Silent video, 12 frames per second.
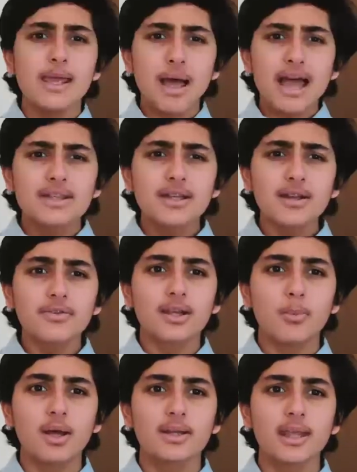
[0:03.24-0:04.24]
Imagine if
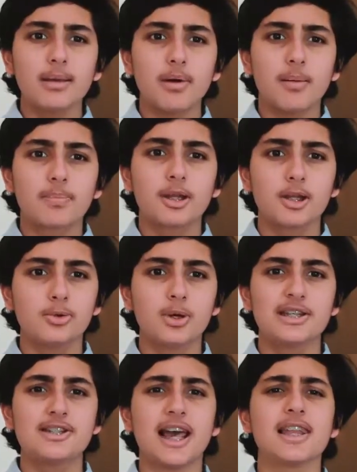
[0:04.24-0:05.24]
someone came up to you
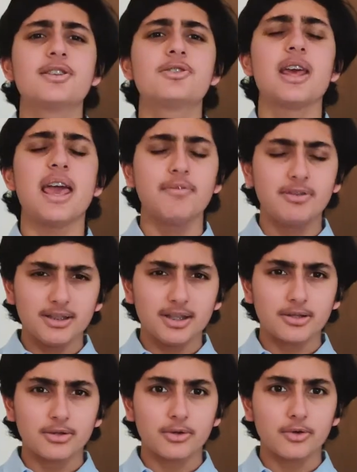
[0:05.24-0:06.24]
and challenged
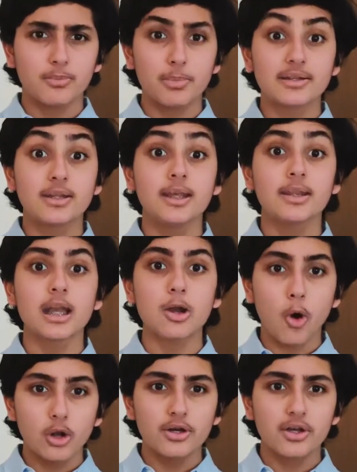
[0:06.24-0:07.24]
everything you know by saying that
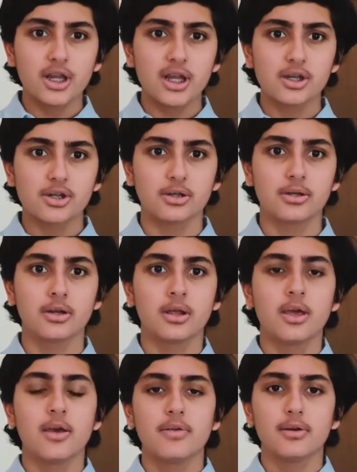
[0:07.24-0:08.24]
all creation,
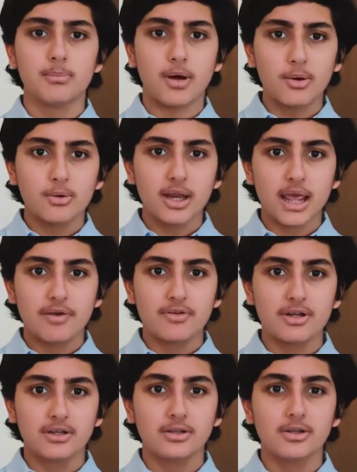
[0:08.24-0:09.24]
from Mount
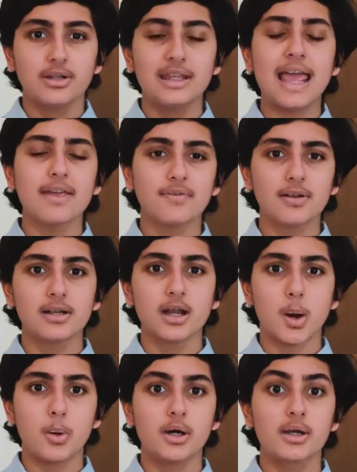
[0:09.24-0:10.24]
Everest to the Eiffel
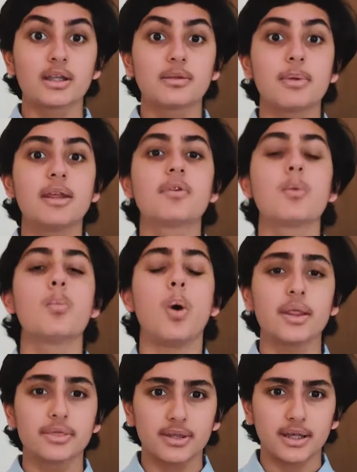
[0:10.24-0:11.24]
Tower, is made from
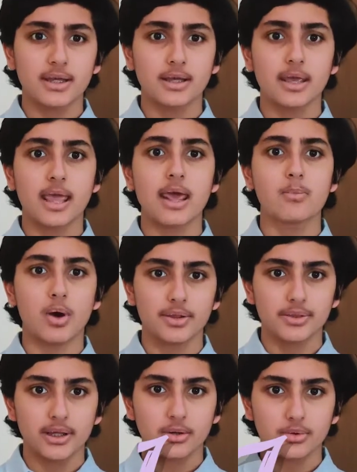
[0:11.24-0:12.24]
one thing and one
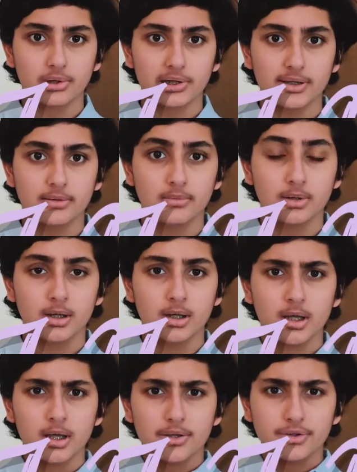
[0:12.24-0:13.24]
thing only:
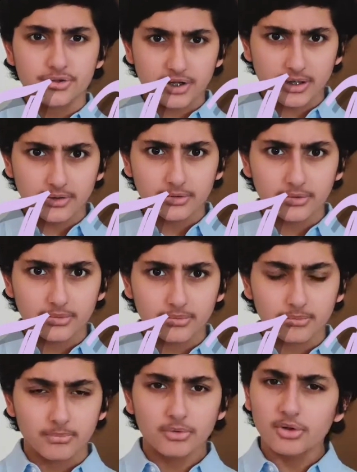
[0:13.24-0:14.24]
strings.
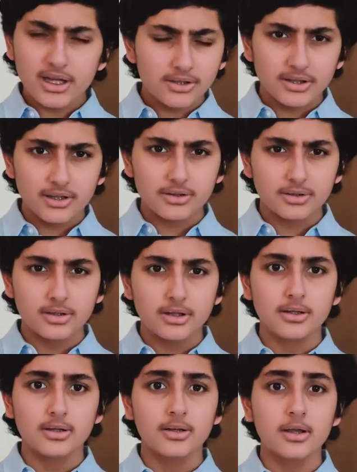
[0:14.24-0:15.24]
Crazy, isn't it?
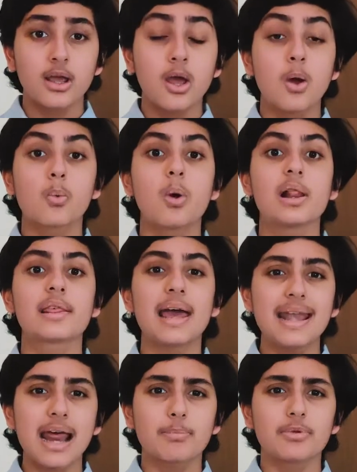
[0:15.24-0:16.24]
Well,
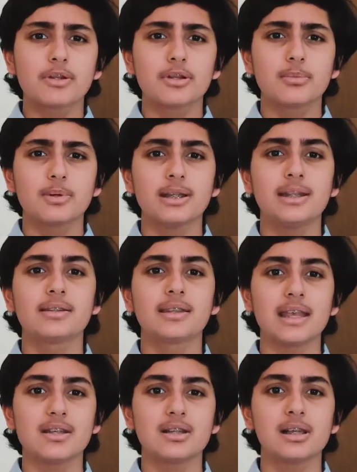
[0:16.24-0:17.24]
that happens to be the
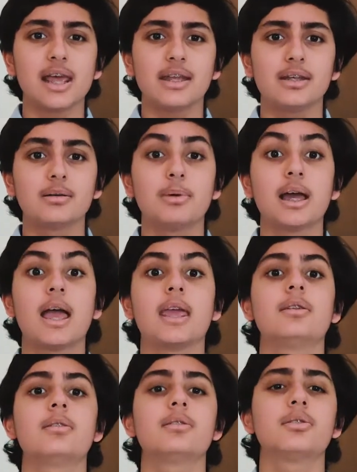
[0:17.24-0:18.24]
essential idea
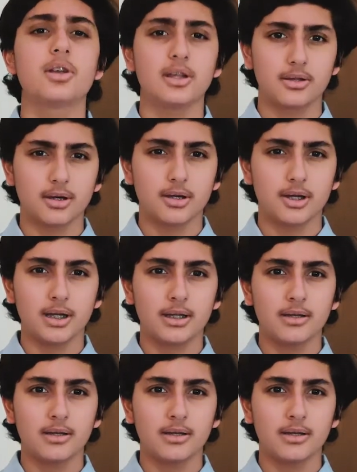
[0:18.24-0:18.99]
behind string theory.